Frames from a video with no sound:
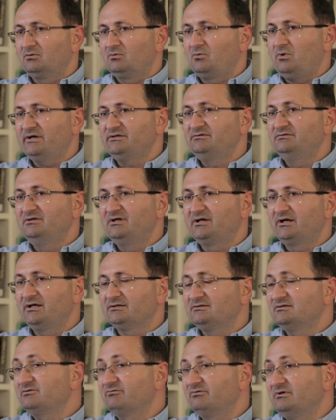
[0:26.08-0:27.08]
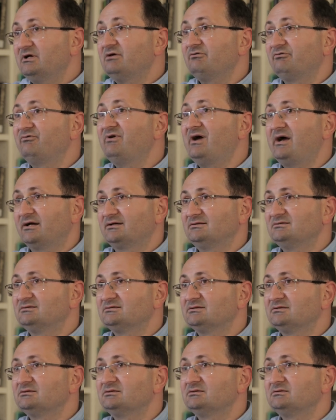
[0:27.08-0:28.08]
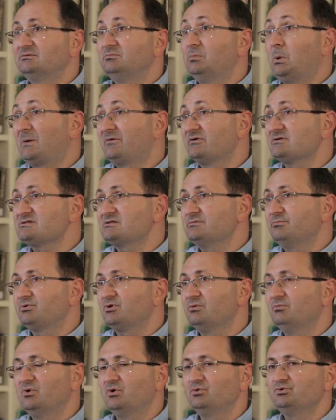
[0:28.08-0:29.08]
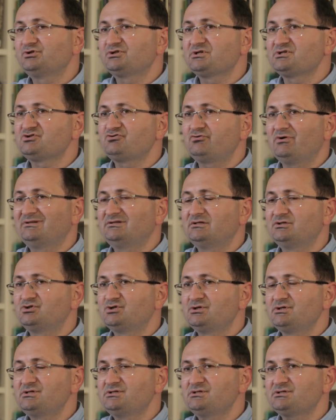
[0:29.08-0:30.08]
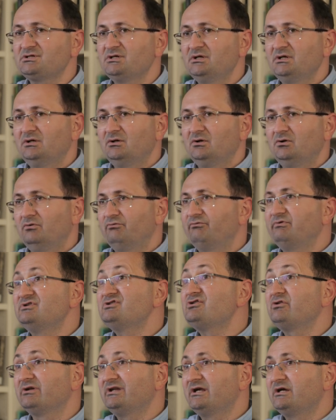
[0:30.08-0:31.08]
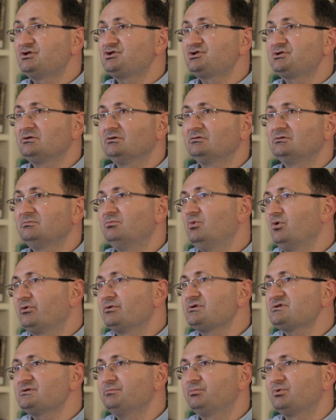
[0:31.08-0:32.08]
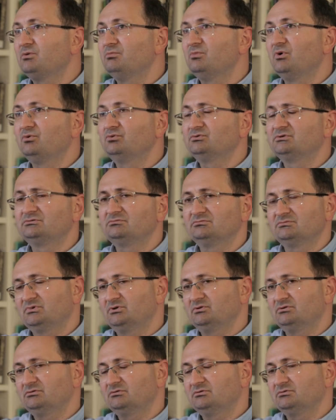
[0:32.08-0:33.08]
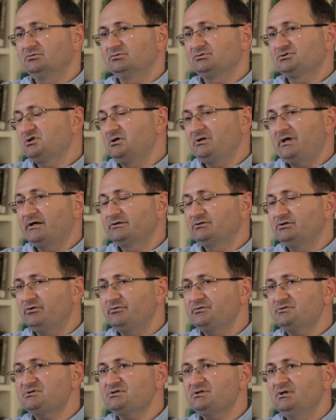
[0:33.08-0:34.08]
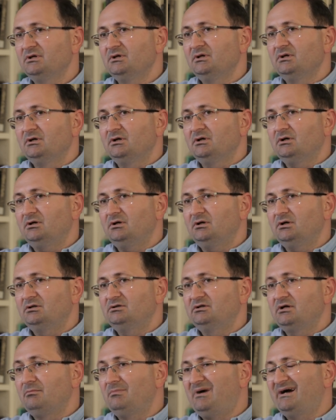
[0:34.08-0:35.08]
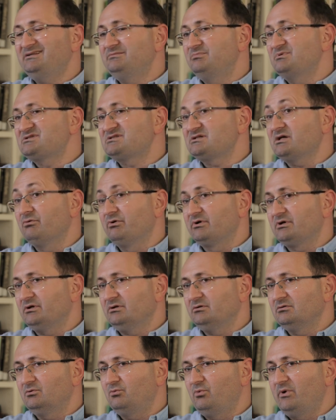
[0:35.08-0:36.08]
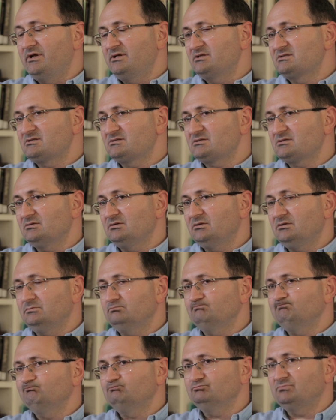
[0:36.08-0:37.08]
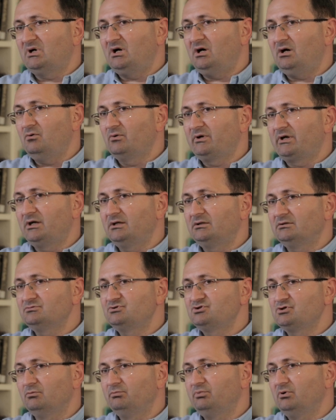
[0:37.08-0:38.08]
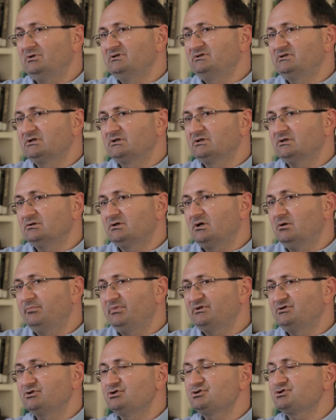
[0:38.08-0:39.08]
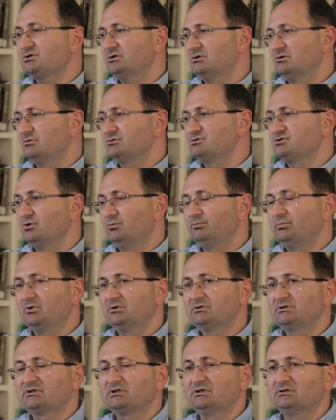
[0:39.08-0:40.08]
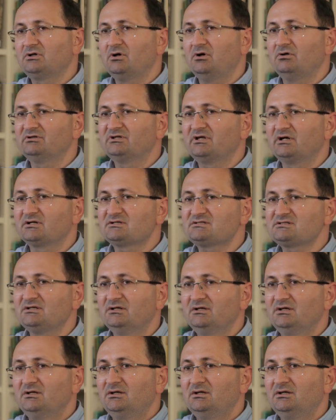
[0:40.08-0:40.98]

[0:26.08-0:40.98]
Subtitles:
quite negatively affect the democracy promotion strategies of international democracy promotion actors. And there might be several ways how can geopolitical competition or geopolitical context